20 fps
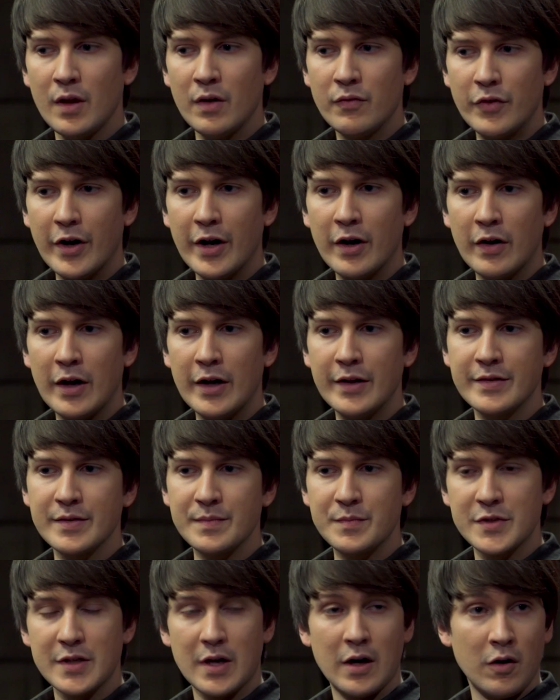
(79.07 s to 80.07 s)
Rare
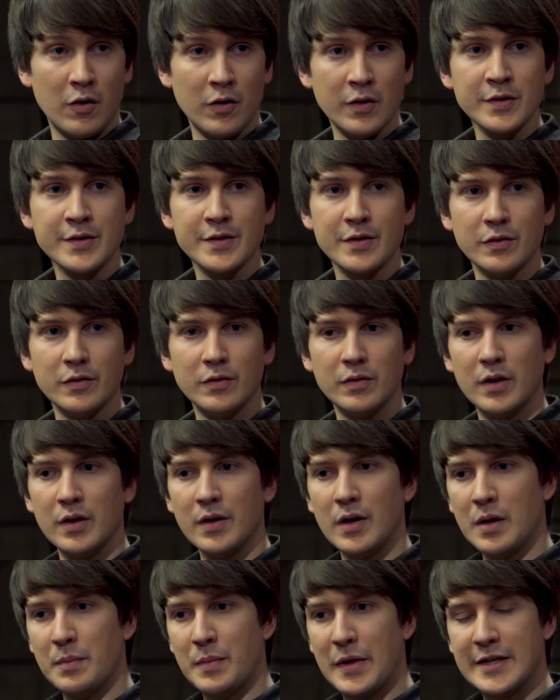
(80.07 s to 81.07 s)
items are also
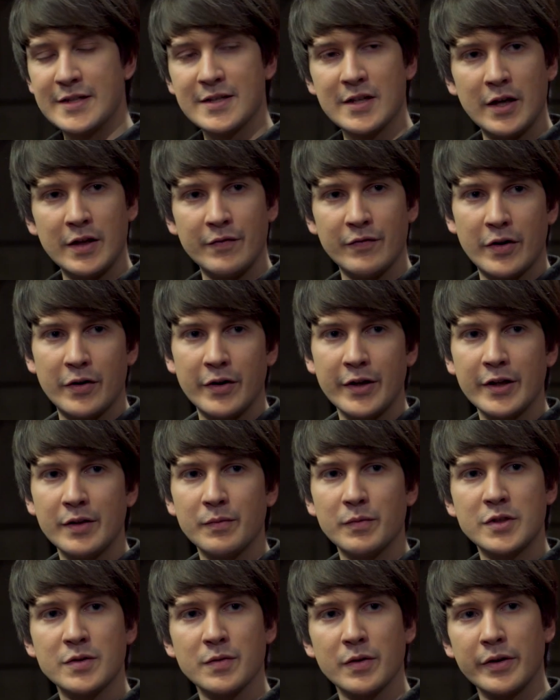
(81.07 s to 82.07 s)
a baseline
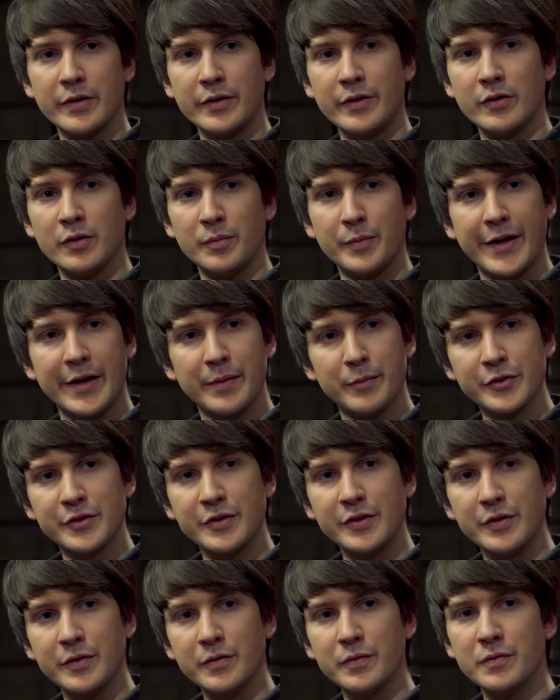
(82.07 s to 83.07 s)
variant, which you'll be able
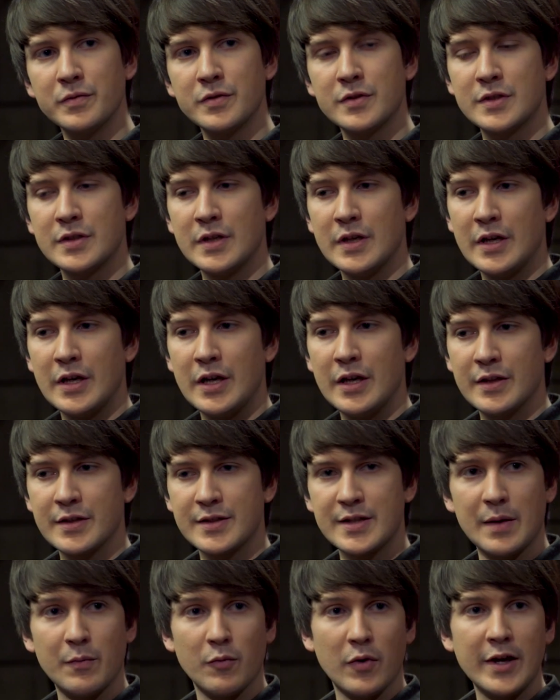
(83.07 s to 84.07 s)
to use in the
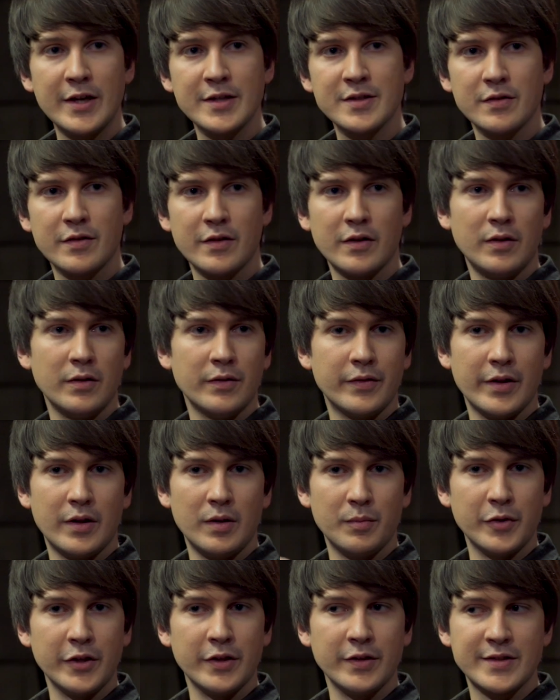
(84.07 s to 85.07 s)
same way. So
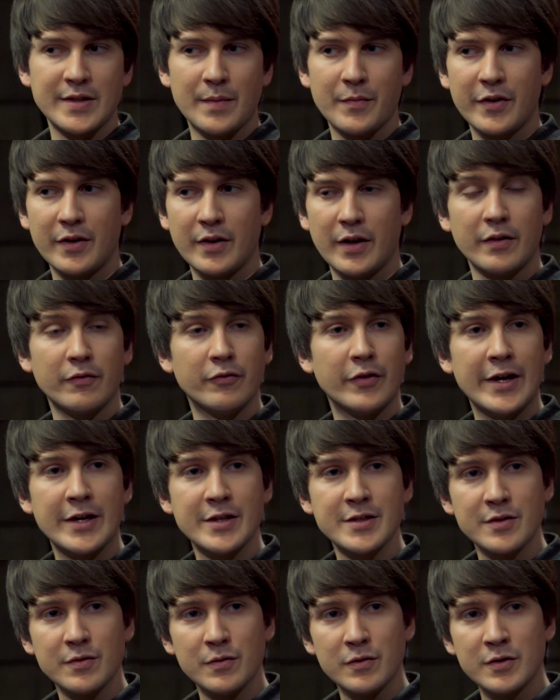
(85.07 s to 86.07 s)
there'll be something like
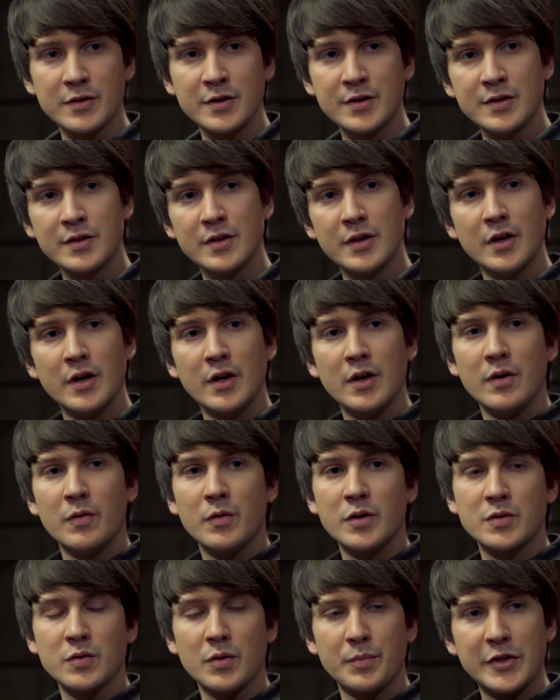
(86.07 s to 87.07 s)
rare swords,
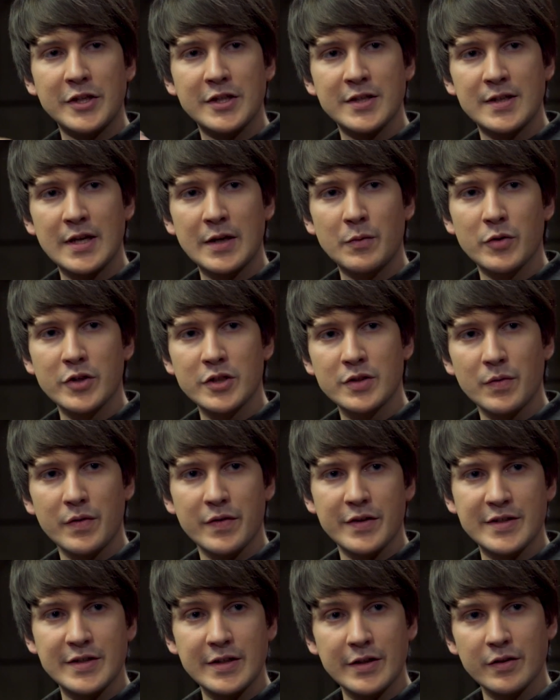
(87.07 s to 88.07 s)
which will be distinguished
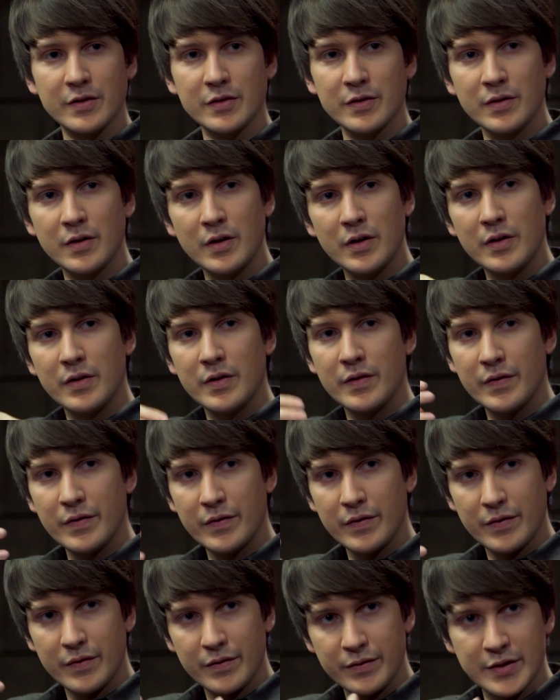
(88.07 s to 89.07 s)
with a single
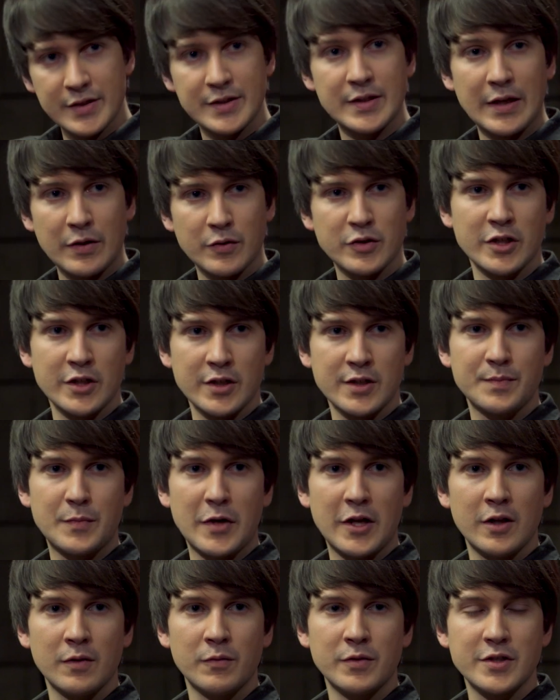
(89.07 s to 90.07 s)
distinguishing
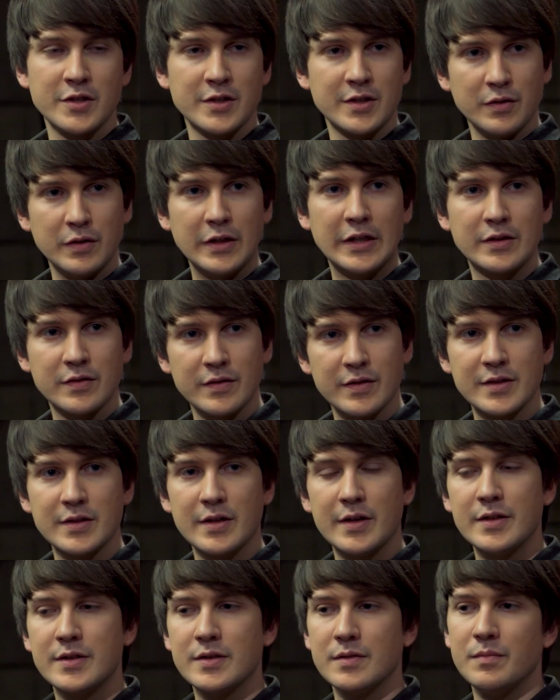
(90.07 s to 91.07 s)
spell, which is unique to this
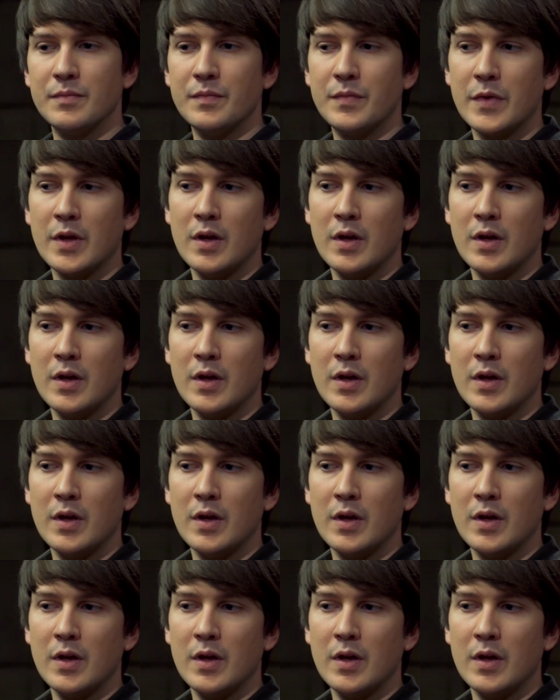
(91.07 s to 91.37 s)
item.